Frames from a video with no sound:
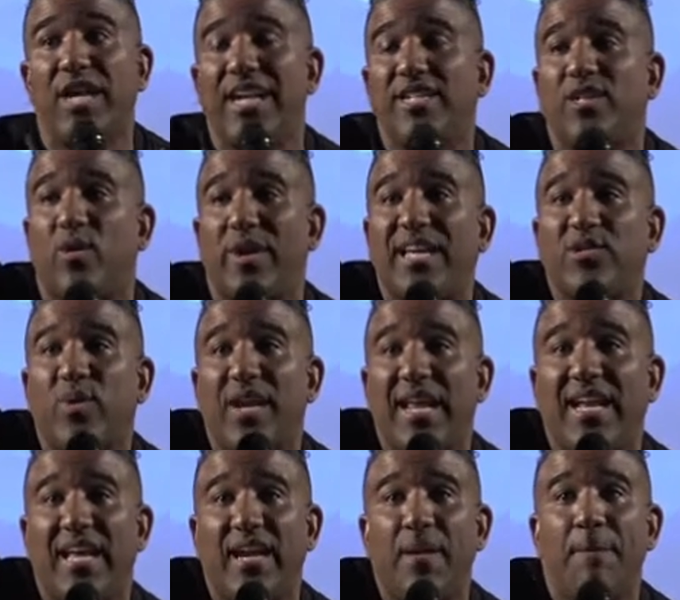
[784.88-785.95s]
Check this out. Guess what they
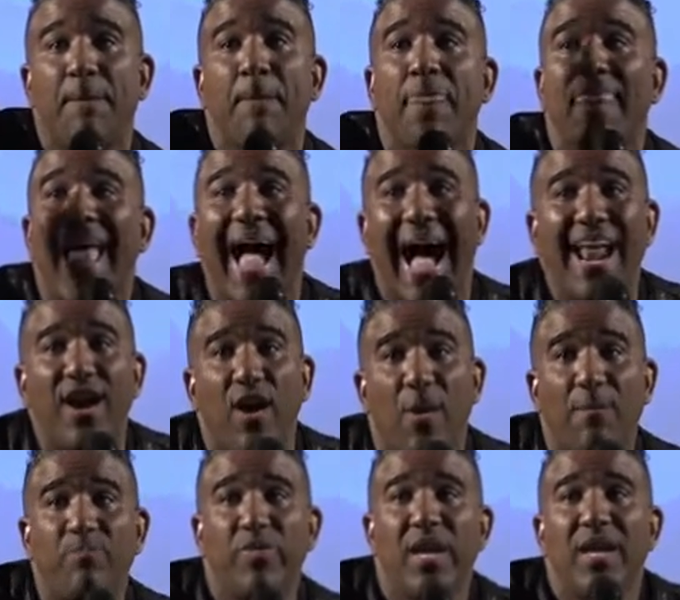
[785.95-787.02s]
did?
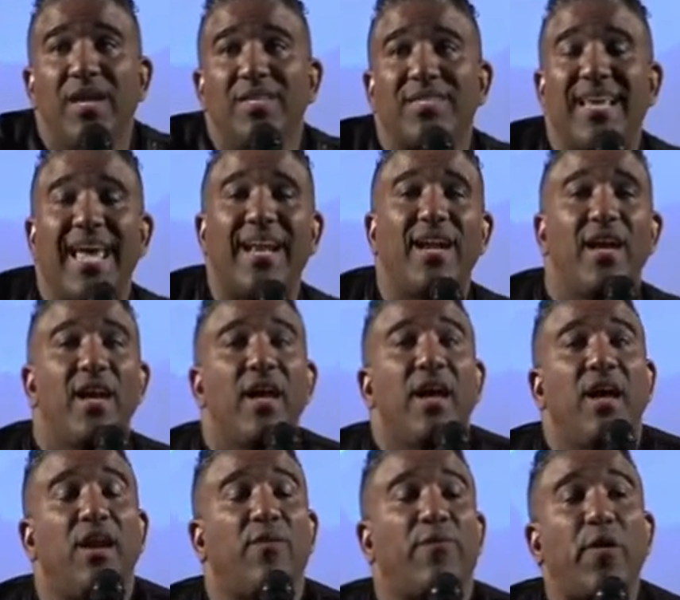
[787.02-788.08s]
Adam said,
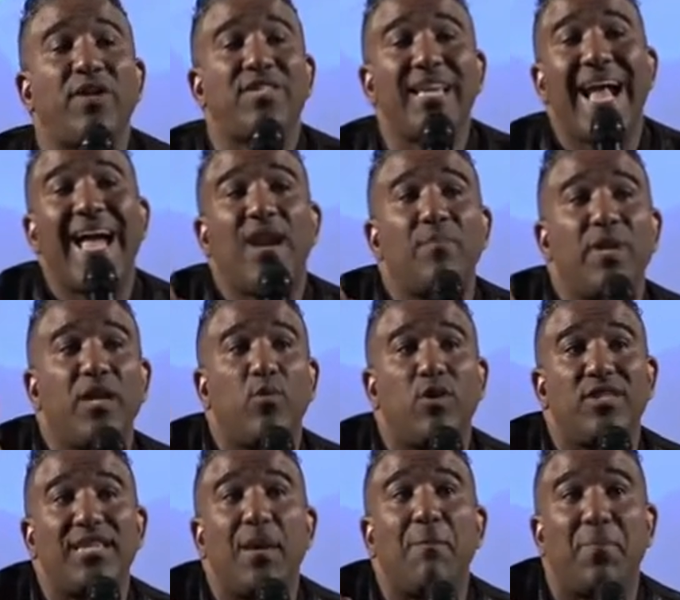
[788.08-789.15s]
the first thing Adam did
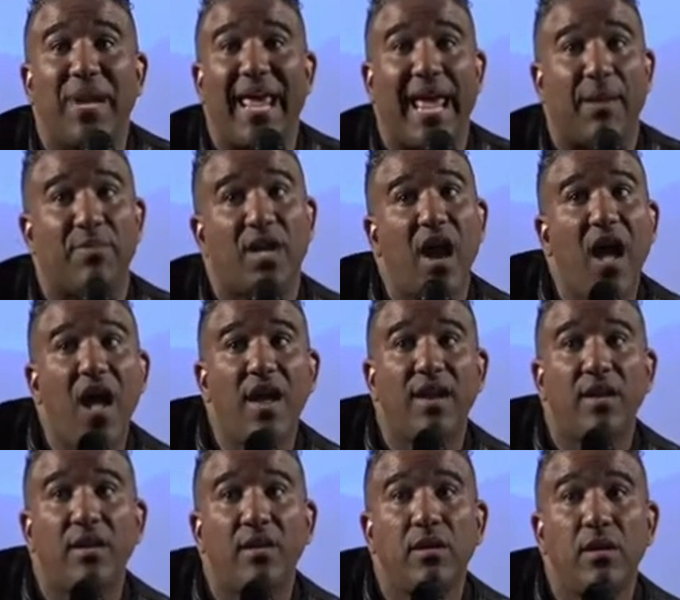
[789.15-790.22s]
was he blamed God.
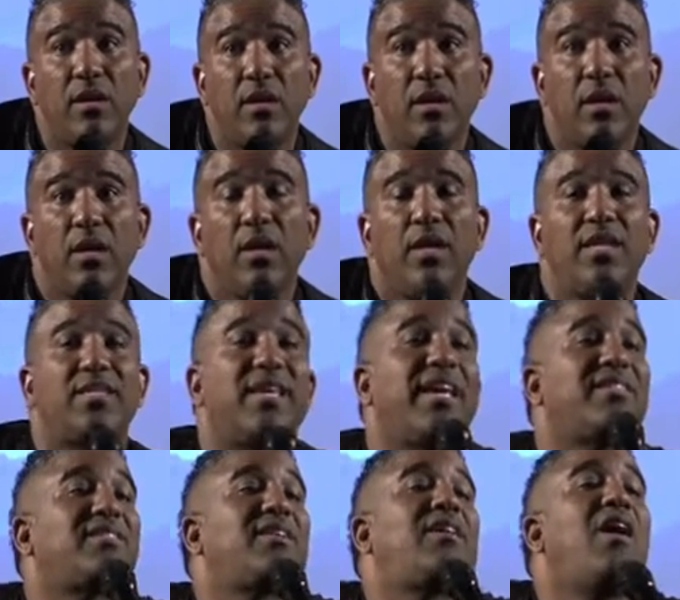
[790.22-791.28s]
He
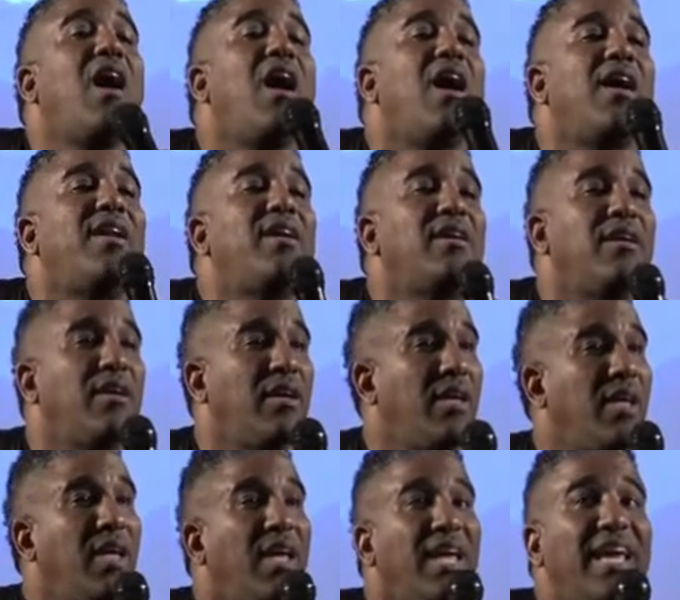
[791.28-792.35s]
says, God
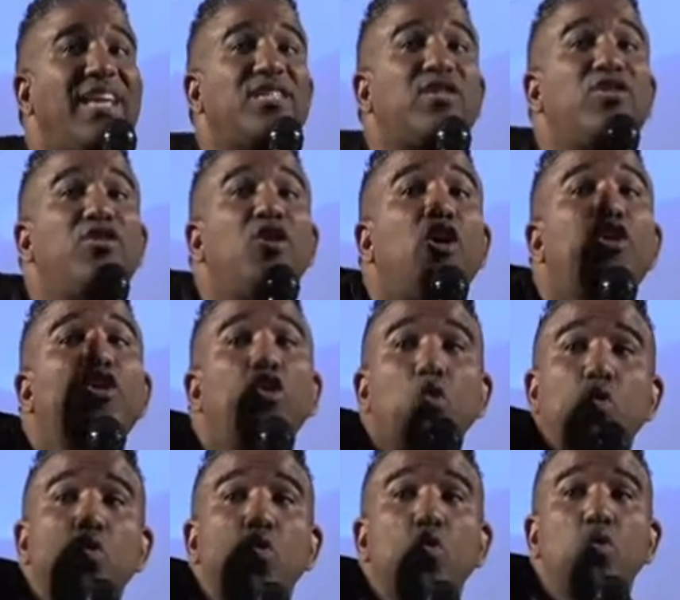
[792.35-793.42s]
is no
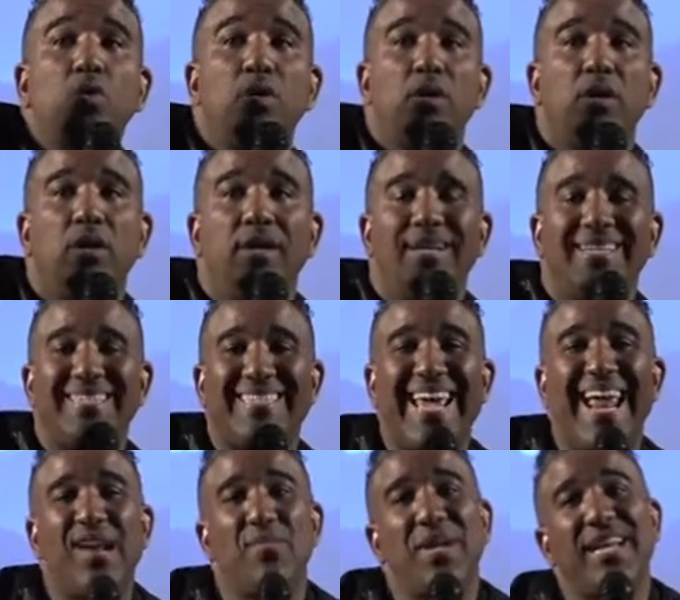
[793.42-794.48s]
you
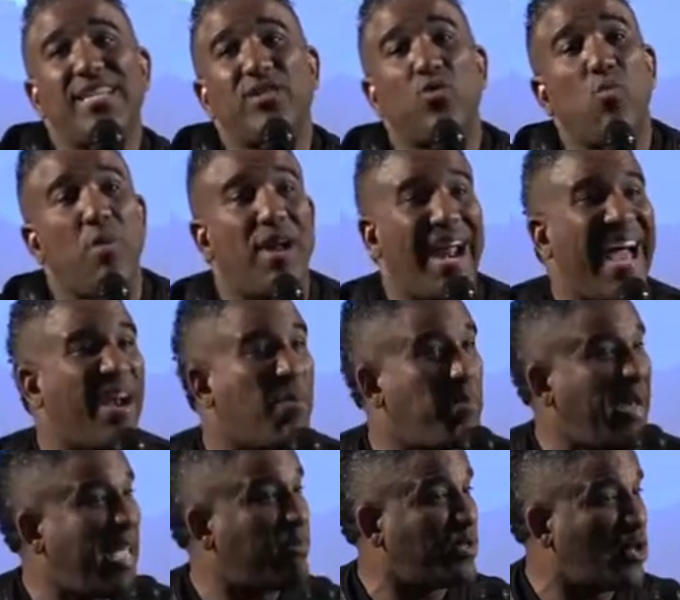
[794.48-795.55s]
send me this woman. Adam
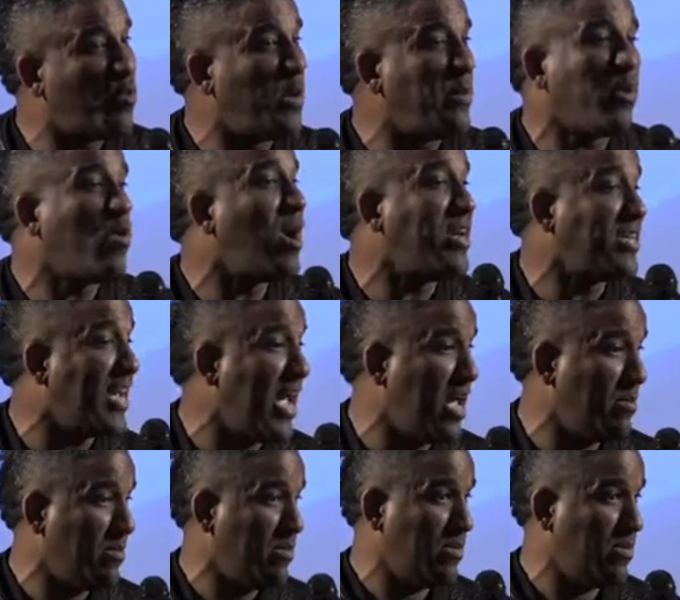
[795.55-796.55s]
blamed two people one time.